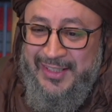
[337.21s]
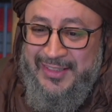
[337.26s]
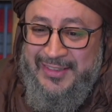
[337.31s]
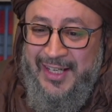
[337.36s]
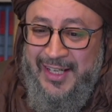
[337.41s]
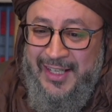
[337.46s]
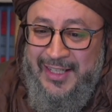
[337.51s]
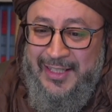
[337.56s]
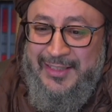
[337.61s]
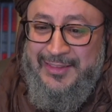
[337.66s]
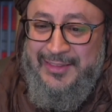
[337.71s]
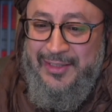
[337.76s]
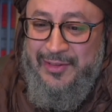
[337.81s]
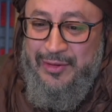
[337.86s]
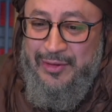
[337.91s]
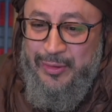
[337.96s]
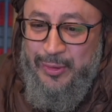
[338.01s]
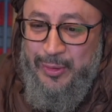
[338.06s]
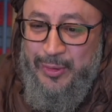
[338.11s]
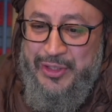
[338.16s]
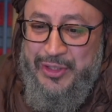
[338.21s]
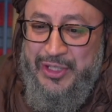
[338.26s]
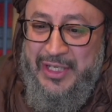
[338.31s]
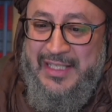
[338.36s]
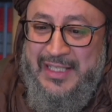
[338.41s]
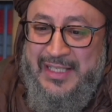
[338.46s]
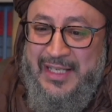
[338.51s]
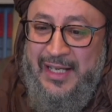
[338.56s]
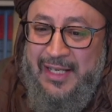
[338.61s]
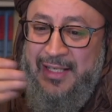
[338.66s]
Dialectic theology
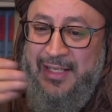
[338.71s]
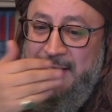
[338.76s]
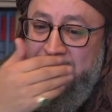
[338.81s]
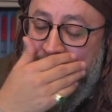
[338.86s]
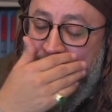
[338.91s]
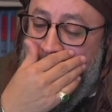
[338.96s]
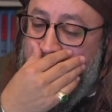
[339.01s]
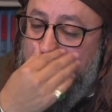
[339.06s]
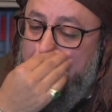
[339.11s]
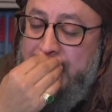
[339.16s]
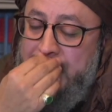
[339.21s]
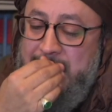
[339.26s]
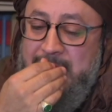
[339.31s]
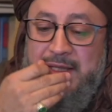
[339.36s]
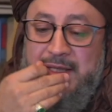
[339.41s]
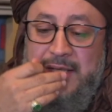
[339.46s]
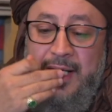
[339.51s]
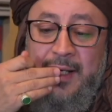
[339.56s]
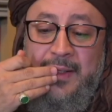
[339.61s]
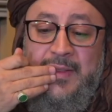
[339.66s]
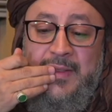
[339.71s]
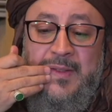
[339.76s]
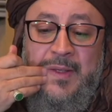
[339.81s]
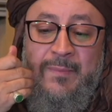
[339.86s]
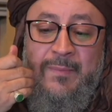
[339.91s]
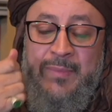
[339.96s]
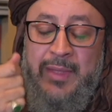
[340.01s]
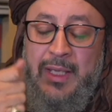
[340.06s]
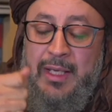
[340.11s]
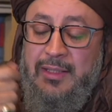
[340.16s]
is a ilm, is a science
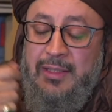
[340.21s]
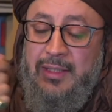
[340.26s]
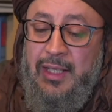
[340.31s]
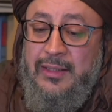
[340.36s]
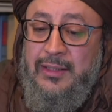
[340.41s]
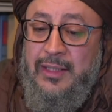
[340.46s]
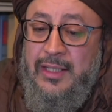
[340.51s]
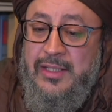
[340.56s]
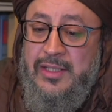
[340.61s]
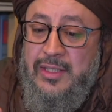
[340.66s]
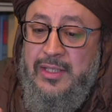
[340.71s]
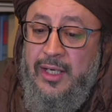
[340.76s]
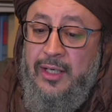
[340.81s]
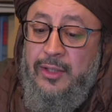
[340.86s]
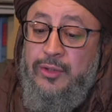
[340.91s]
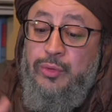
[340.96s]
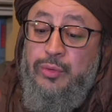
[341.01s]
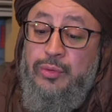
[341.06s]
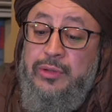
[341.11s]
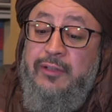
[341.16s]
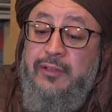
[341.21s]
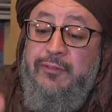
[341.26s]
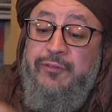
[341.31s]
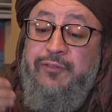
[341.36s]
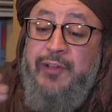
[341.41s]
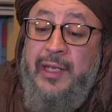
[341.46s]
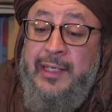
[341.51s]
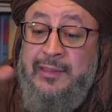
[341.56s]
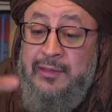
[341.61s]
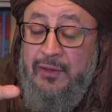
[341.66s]
that is there to
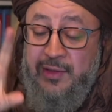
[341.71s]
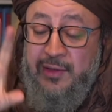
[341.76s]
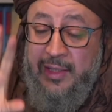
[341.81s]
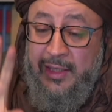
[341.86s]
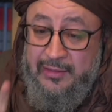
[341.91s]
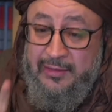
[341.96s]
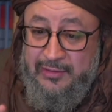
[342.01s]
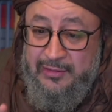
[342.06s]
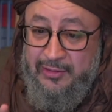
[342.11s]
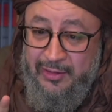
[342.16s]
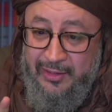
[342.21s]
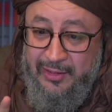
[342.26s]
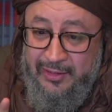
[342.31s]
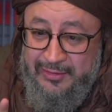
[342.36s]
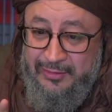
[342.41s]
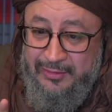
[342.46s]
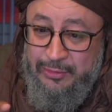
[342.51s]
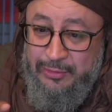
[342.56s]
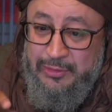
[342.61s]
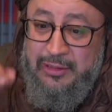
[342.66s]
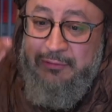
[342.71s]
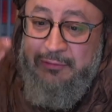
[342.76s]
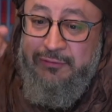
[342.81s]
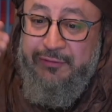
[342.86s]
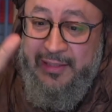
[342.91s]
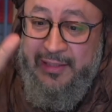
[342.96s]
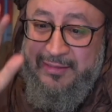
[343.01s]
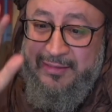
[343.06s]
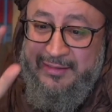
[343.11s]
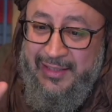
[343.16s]
defend the i'tiqad, to
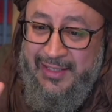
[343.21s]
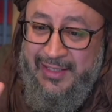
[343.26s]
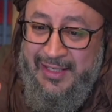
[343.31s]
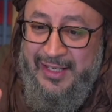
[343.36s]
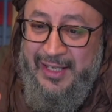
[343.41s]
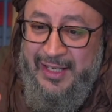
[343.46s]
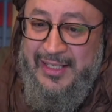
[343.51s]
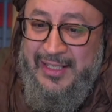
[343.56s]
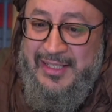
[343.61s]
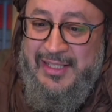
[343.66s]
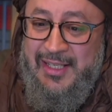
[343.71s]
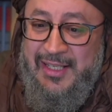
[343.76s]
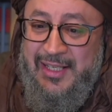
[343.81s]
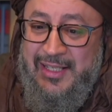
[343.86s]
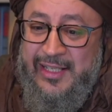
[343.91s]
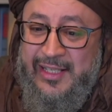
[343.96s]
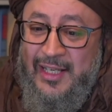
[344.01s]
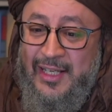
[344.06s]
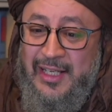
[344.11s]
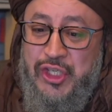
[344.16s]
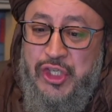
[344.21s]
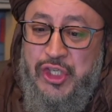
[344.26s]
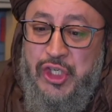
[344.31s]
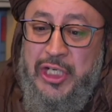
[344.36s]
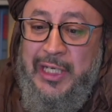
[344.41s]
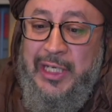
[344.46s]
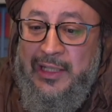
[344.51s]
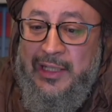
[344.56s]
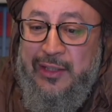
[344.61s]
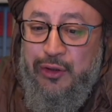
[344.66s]
defend it. It's like a
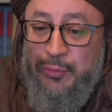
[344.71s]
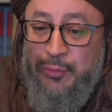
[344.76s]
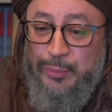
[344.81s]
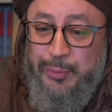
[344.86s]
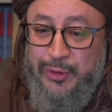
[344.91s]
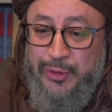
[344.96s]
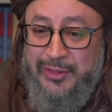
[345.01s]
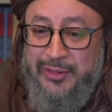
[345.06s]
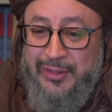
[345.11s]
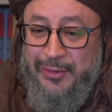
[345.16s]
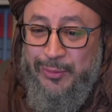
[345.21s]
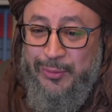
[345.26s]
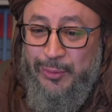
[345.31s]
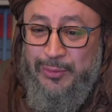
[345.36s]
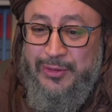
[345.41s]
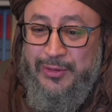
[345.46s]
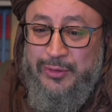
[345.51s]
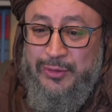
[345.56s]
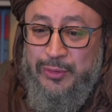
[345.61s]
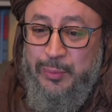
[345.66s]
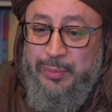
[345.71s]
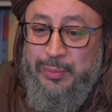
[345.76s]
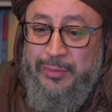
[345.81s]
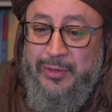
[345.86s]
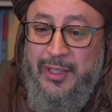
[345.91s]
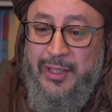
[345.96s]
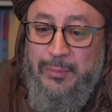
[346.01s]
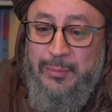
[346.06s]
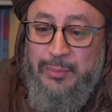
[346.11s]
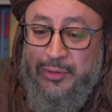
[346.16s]
shield you put in order to
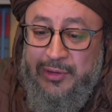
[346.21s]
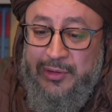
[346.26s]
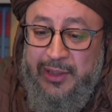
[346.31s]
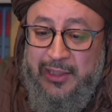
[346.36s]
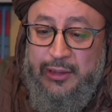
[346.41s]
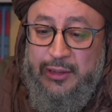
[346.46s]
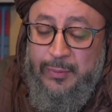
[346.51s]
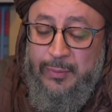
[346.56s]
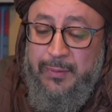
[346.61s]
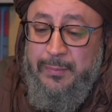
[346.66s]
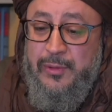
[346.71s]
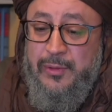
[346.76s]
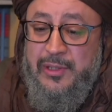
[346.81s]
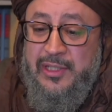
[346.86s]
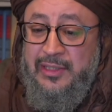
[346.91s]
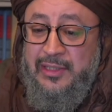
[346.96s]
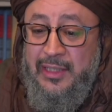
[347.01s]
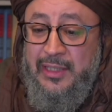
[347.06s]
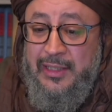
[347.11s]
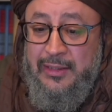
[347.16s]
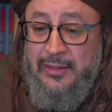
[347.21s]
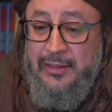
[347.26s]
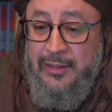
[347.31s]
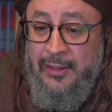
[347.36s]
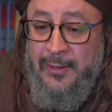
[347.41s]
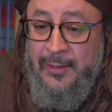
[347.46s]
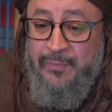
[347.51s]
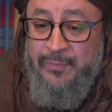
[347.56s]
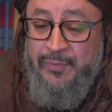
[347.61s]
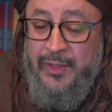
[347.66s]
protect people's deen
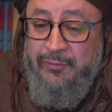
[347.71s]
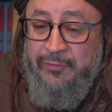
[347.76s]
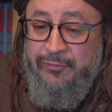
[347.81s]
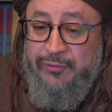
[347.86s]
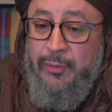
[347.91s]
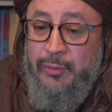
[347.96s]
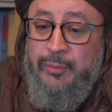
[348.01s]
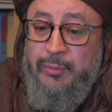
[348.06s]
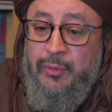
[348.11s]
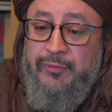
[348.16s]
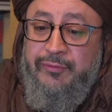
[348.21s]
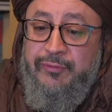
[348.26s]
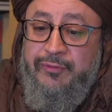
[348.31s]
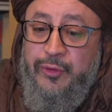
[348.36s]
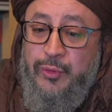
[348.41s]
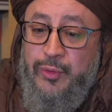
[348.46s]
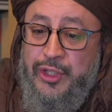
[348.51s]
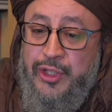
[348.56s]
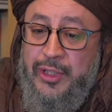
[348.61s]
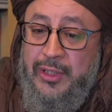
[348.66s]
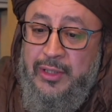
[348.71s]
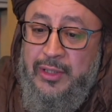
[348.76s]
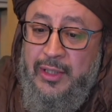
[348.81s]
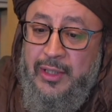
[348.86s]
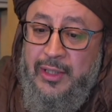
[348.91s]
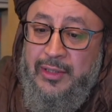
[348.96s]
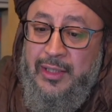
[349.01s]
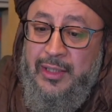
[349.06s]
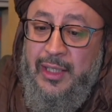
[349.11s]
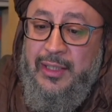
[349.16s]
from confusion
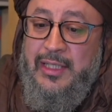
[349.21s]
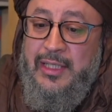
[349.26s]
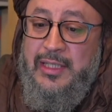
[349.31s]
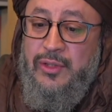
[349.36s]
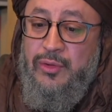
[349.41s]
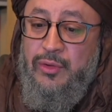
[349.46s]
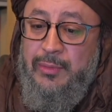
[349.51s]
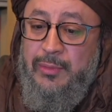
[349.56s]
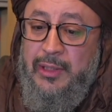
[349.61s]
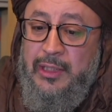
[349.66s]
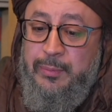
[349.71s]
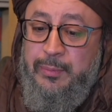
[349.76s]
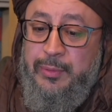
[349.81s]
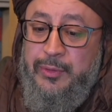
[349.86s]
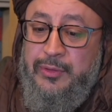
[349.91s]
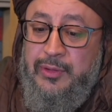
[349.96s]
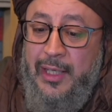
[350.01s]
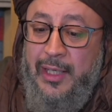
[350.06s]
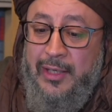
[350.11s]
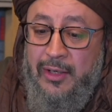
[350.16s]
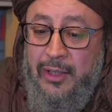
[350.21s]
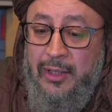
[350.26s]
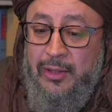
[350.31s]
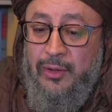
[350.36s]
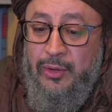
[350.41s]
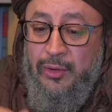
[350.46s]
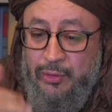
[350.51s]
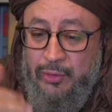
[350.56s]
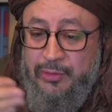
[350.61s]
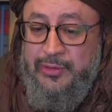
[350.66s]
that is normally put around
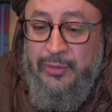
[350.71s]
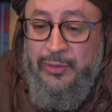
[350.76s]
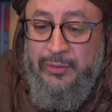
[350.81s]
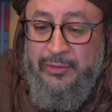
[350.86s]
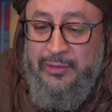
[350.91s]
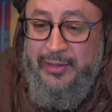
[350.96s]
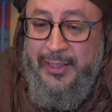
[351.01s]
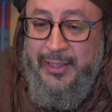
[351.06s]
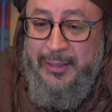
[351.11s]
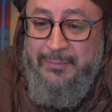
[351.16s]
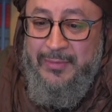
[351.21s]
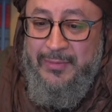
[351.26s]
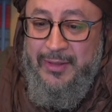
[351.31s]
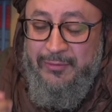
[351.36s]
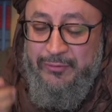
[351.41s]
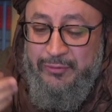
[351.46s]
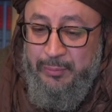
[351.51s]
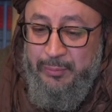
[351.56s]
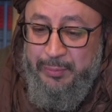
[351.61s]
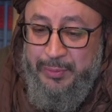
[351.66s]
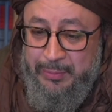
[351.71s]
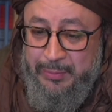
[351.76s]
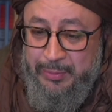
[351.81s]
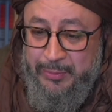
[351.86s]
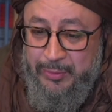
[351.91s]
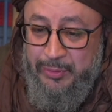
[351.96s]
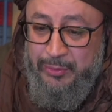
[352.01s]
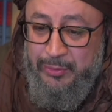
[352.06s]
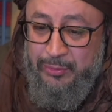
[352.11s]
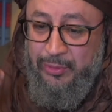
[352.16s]
on them from
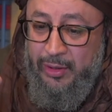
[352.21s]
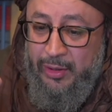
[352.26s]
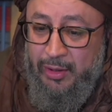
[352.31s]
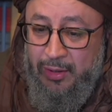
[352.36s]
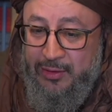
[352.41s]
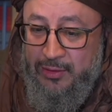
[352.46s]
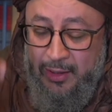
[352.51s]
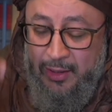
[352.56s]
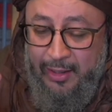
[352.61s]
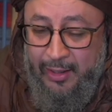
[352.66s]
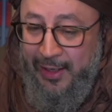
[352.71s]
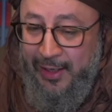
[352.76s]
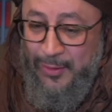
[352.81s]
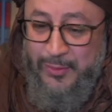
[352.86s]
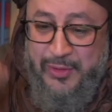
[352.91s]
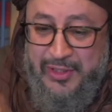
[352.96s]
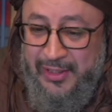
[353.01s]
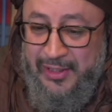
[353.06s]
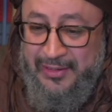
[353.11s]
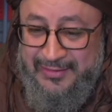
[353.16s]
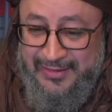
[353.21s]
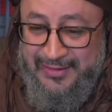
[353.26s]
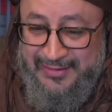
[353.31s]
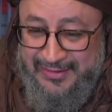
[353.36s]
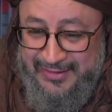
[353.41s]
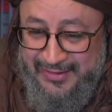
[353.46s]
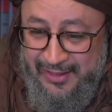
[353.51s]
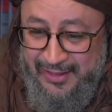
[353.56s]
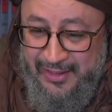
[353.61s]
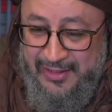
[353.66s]
people who are outside the
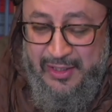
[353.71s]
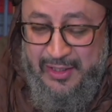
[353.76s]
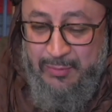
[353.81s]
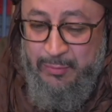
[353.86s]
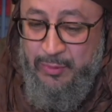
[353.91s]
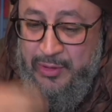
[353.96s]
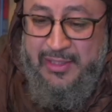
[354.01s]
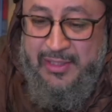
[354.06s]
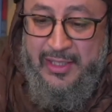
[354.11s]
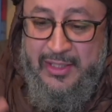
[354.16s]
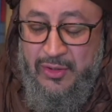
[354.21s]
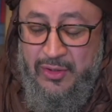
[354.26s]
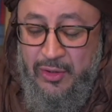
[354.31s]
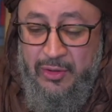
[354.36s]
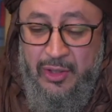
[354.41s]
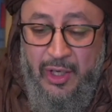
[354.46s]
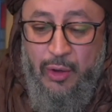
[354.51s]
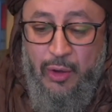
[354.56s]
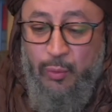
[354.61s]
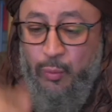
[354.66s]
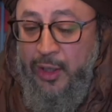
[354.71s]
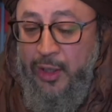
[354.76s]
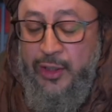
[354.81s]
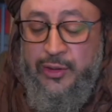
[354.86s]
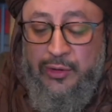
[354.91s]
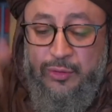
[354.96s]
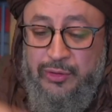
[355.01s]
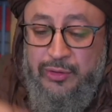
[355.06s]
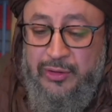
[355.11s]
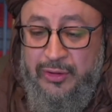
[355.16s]
deen. Now someone says, oh, why
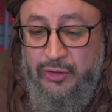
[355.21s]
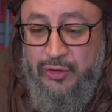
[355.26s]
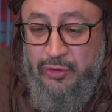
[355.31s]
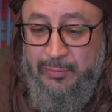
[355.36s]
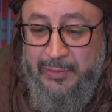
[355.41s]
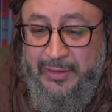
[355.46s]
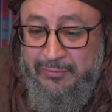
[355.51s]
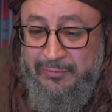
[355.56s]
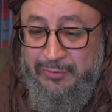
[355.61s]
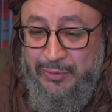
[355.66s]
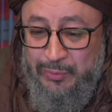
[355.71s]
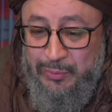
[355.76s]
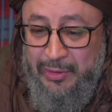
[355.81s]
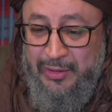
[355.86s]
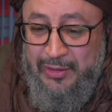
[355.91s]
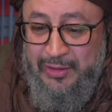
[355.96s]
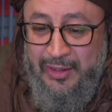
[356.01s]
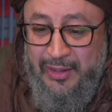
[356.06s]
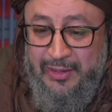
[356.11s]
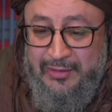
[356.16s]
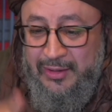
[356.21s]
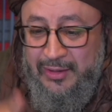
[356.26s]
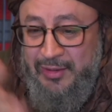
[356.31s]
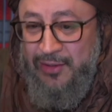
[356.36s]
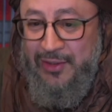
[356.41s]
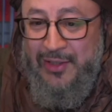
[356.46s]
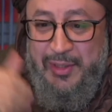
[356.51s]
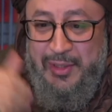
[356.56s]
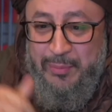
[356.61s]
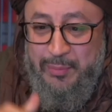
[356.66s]
do you need to believe in one God?
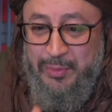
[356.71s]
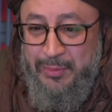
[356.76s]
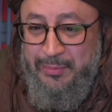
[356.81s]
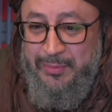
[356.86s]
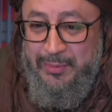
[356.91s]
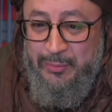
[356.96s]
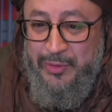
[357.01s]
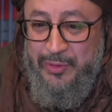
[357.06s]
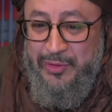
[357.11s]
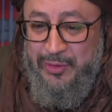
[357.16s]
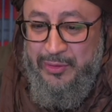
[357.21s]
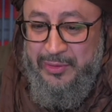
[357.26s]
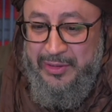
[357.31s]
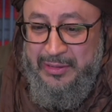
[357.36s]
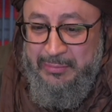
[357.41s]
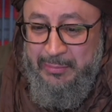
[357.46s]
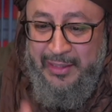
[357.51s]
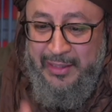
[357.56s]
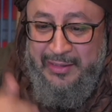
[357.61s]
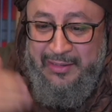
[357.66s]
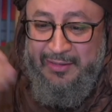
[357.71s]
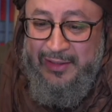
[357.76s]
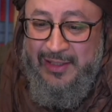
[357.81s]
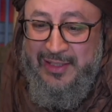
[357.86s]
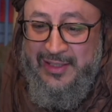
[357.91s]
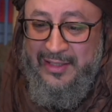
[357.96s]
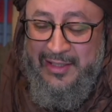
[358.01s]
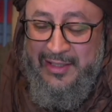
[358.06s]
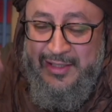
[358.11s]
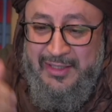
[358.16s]
There is a problem with your iman in
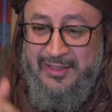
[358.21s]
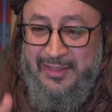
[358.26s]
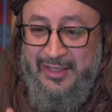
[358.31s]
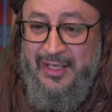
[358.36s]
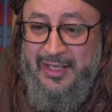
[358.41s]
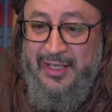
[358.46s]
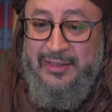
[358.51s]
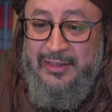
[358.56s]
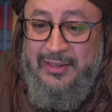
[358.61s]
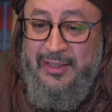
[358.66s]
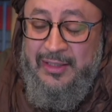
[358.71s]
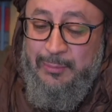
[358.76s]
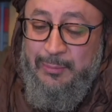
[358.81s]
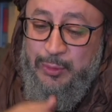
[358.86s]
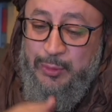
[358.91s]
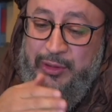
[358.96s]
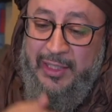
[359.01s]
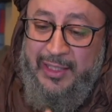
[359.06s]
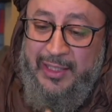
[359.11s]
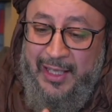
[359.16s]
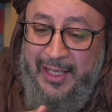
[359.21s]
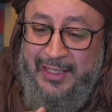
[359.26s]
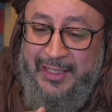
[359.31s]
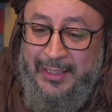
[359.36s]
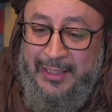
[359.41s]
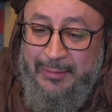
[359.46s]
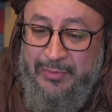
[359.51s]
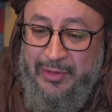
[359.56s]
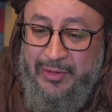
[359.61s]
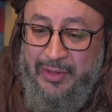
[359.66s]
this and this and that. Then the
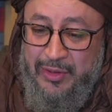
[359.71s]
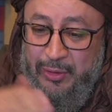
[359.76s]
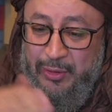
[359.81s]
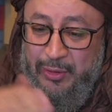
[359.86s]
mutakallim, the